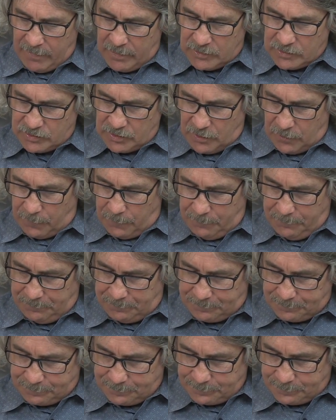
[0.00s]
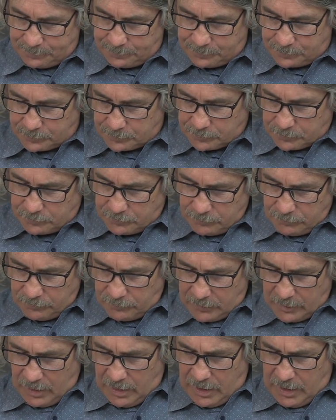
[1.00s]
So,
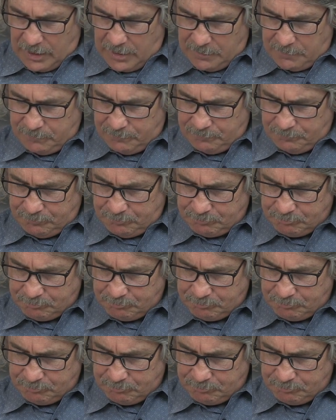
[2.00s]
in